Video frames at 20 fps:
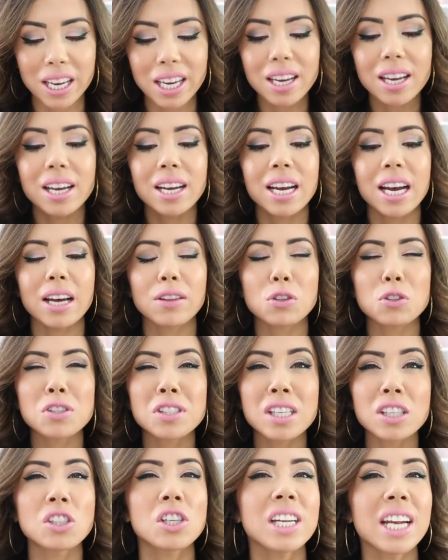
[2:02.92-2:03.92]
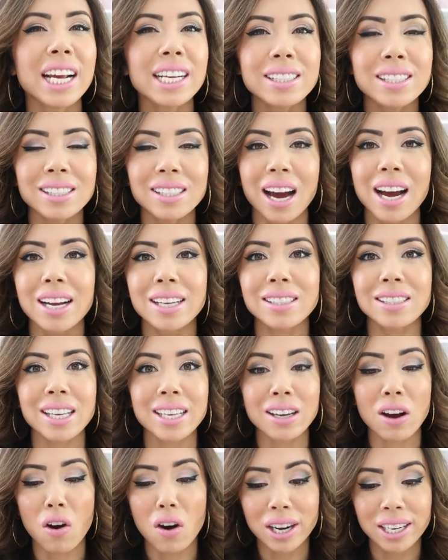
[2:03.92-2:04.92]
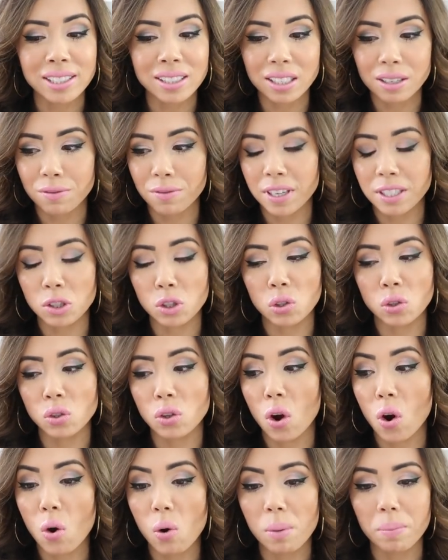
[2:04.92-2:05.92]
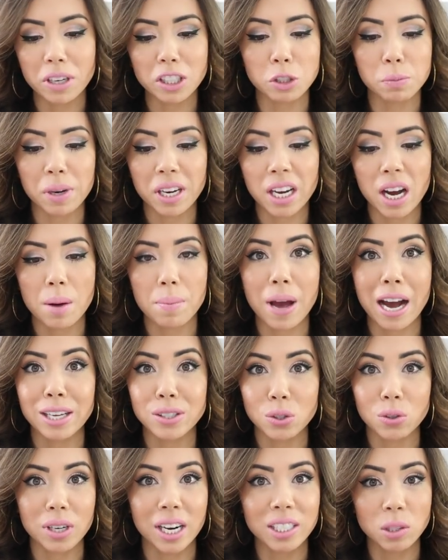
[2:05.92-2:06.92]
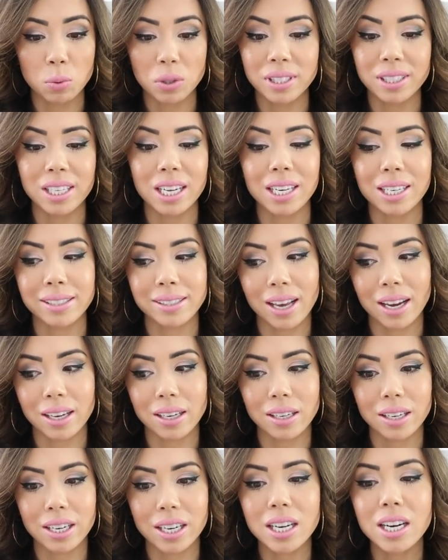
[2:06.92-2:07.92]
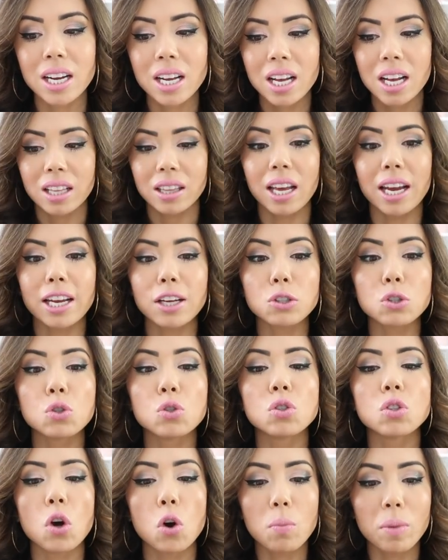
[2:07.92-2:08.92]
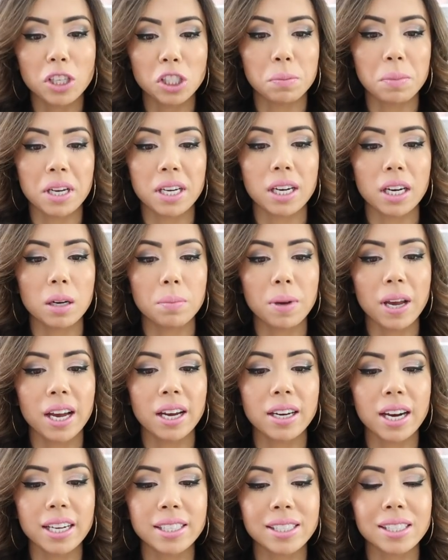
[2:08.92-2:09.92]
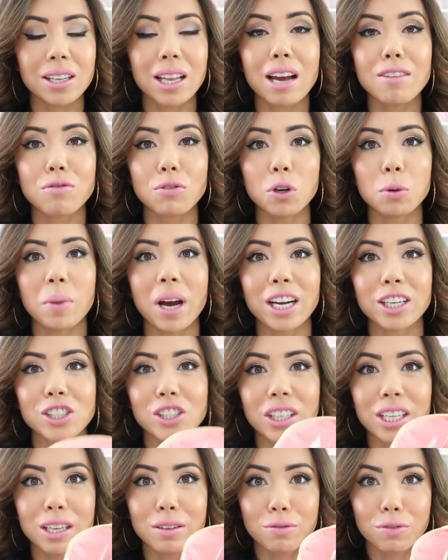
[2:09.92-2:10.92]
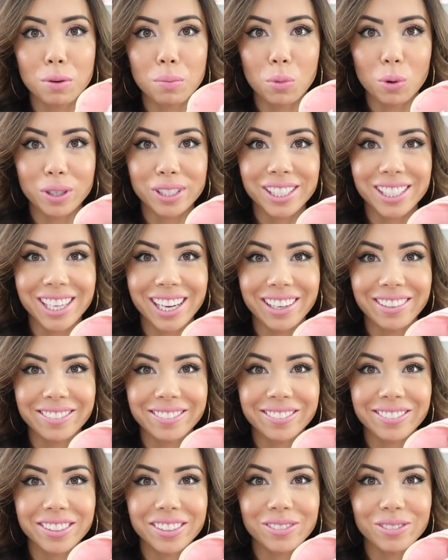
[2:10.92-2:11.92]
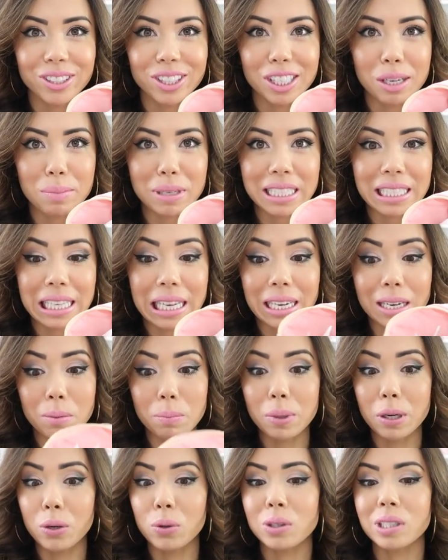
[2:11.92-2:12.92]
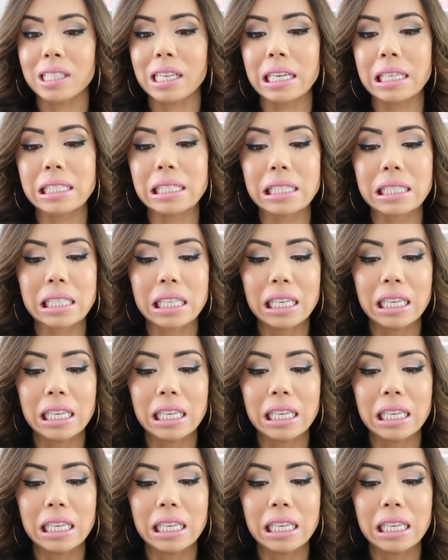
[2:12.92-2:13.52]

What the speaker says: me, and they're such a nice size. They honestly fit so much makeup, as you guys will see in a second here, like so much makeup. And I still have room actually for more stuff, which I'm excited about because